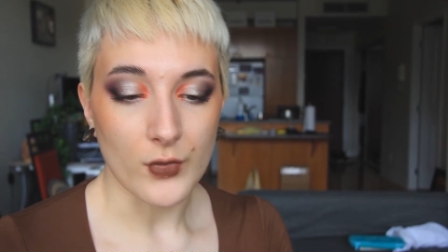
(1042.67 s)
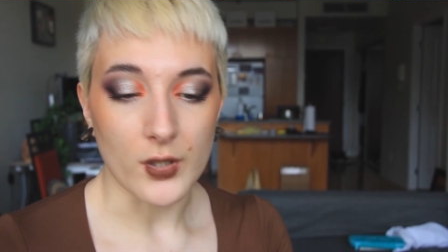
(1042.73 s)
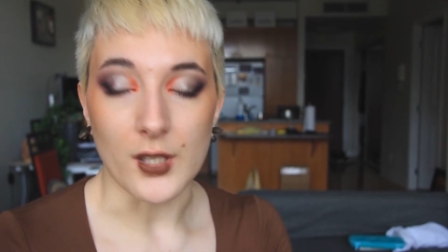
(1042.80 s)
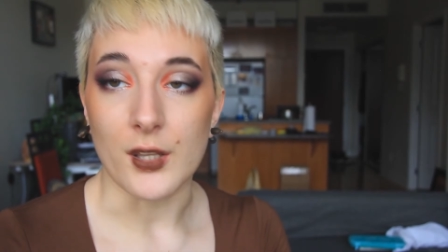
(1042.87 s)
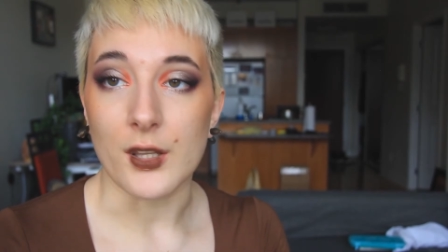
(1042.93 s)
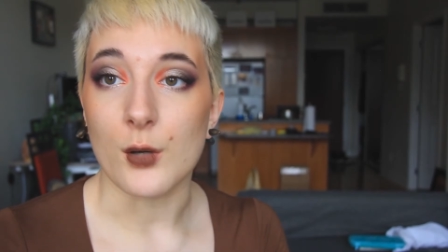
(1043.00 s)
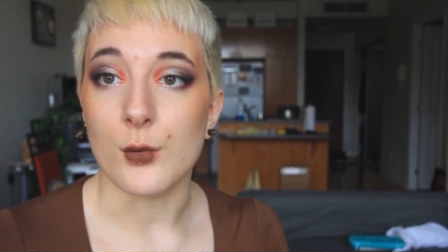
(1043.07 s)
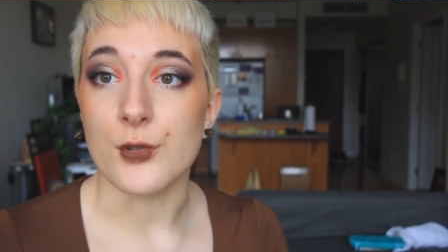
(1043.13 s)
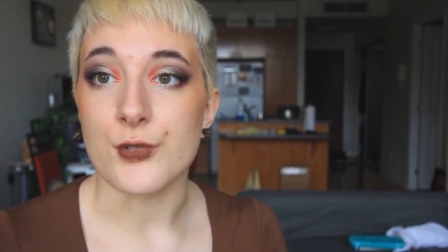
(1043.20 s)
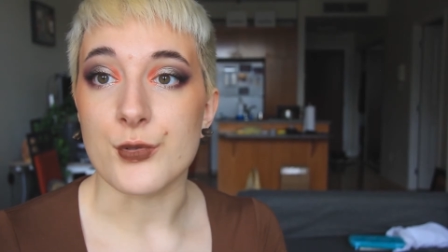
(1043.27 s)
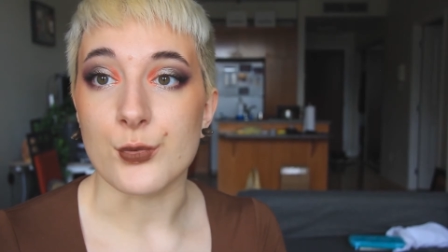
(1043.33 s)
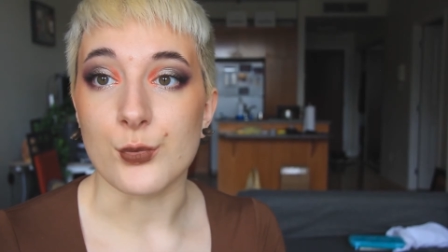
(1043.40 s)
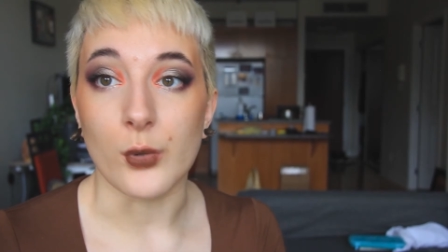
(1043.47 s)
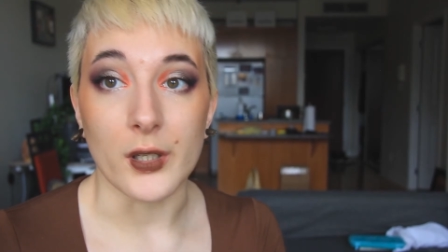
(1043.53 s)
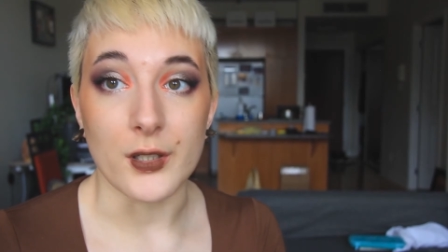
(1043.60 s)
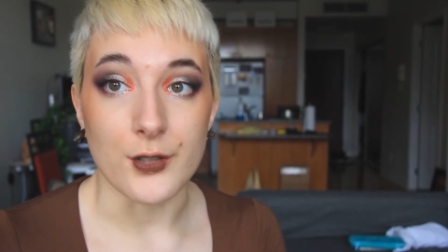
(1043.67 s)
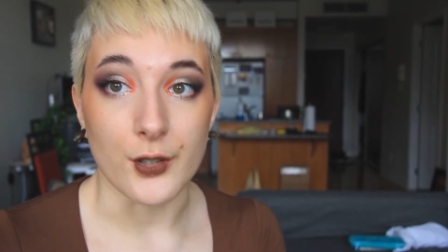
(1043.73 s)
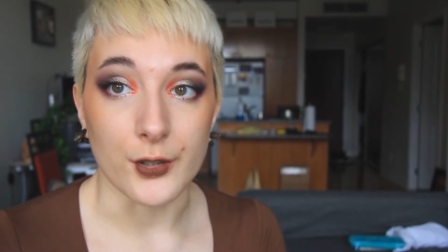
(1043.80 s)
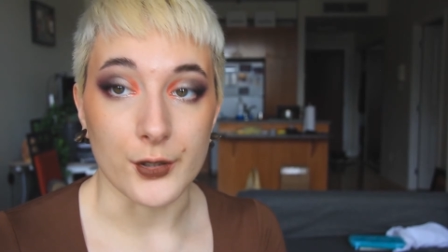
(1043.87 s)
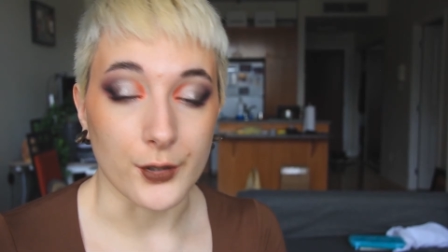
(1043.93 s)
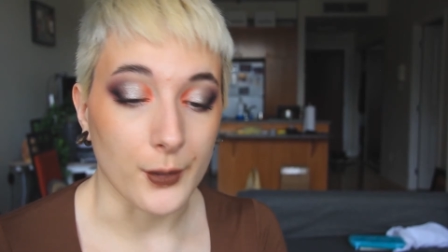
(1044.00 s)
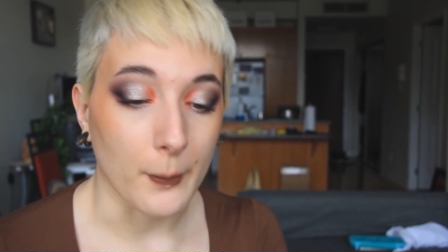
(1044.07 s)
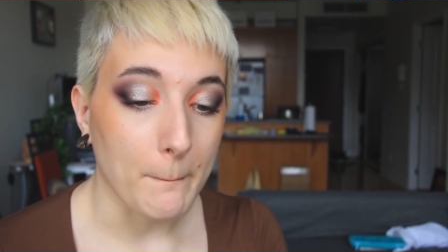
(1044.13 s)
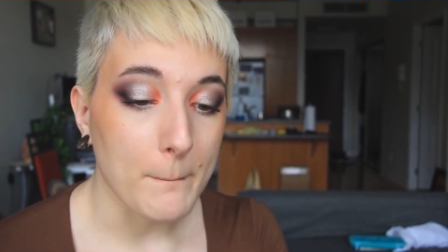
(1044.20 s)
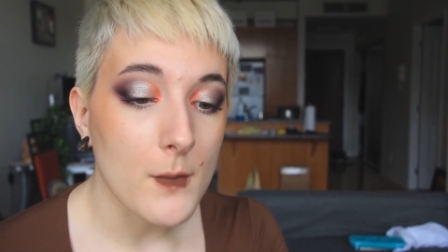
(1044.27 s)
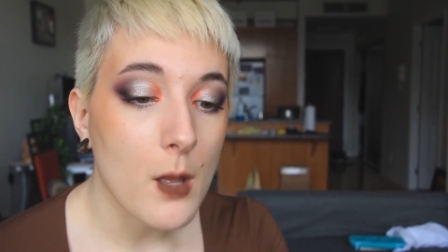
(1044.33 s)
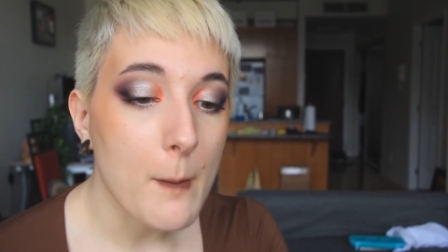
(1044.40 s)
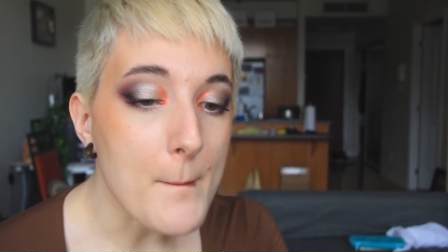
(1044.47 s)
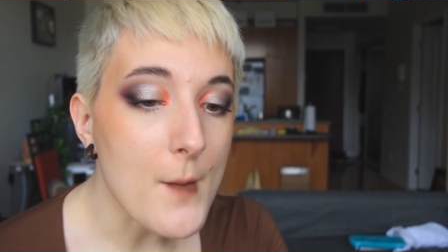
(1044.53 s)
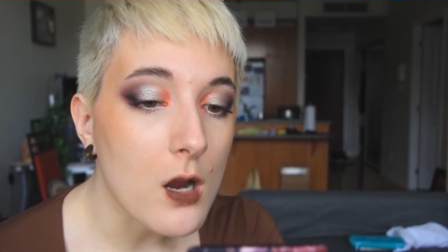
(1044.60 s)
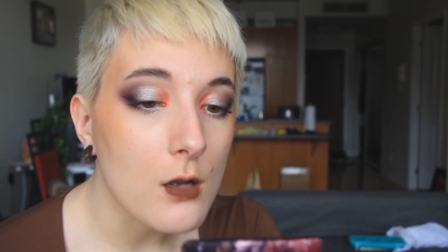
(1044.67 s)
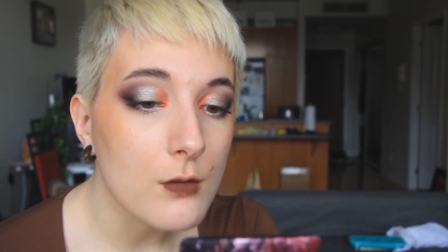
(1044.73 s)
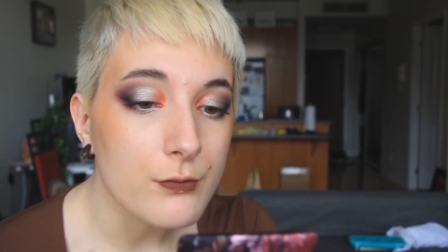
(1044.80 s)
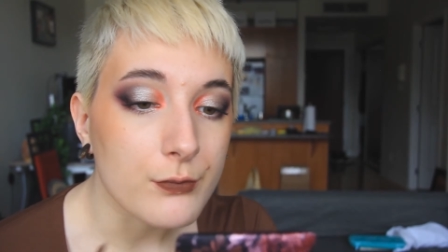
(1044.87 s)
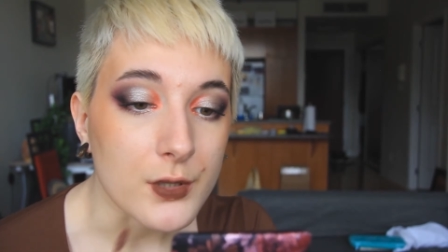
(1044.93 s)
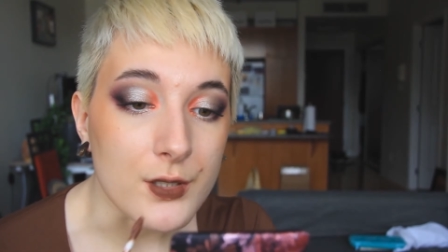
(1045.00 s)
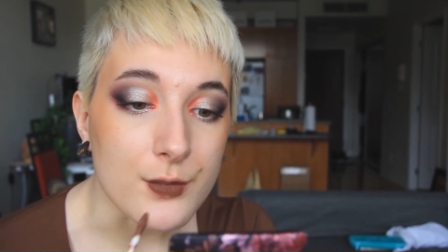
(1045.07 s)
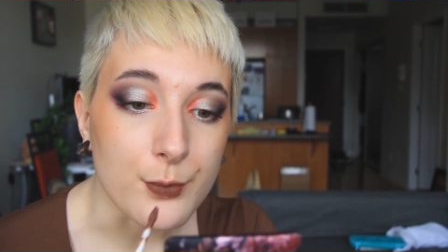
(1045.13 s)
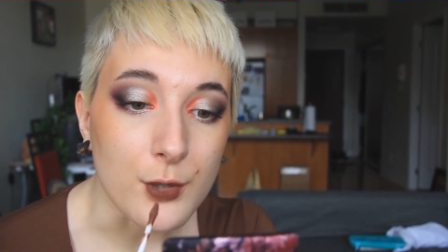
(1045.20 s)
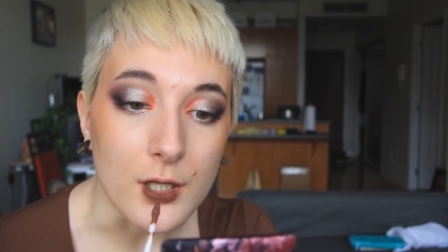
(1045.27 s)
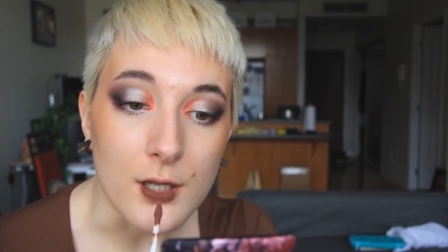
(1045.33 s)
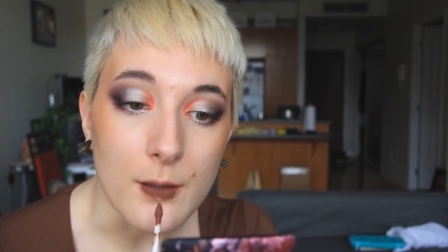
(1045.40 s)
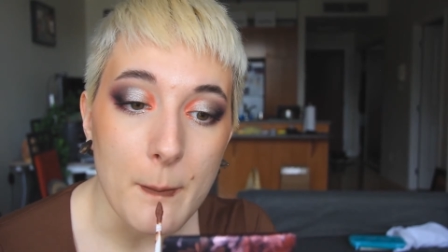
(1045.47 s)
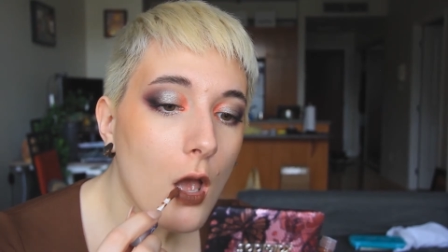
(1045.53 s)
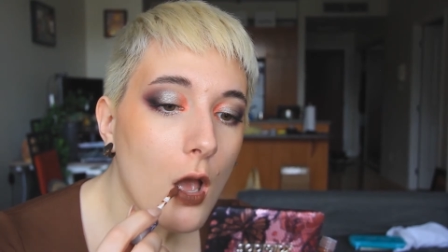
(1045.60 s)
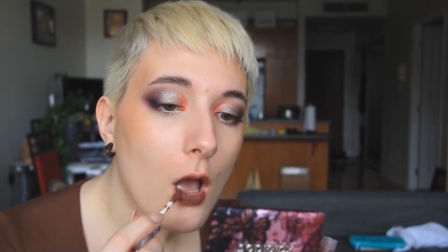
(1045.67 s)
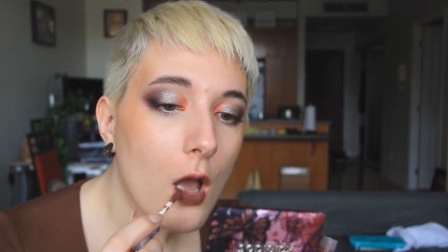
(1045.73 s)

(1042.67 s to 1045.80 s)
Yeah, that one's way darker, but it's pretty.